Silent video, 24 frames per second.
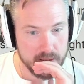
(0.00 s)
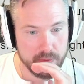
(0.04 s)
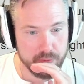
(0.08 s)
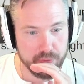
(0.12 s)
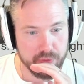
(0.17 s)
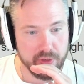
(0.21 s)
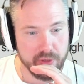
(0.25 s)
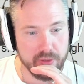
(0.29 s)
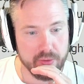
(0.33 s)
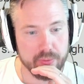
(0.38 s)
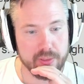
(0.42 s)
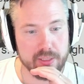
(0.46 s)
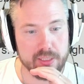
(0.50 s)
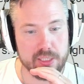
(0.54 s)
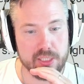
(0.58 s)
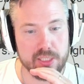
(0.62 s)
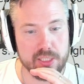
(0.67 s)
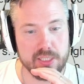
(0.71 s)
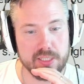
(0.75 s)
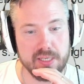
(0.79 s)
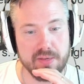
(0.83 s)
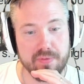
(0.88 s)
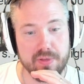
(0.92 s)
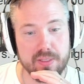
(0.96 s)
Firing range
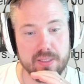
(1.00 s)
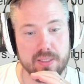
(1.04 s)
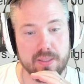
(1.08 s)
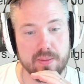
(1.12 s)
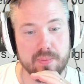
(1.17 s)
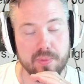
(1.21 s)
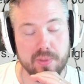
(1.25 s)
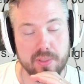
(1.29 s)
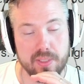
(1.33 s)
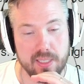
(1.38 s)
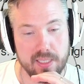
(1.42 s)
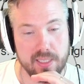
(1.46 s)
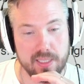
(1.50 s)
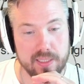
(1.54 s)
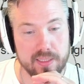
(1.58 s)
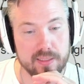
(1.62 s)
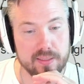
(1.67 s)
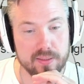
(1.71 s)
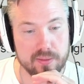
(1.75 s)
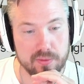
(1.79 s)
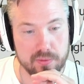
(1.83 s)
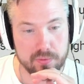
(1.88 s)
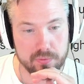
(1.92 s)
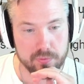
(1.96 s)
17.8,
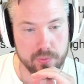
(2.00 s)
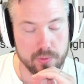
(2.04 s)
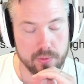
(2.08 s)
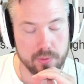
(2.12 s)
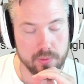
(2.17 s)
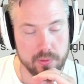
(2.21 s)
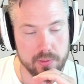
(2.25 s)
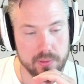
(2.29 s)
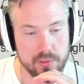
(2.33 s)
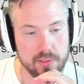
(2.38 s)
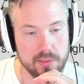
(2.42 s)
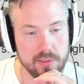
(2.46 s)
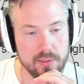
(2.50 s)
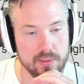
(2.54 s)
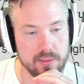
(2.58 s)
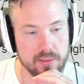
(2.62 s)
of course.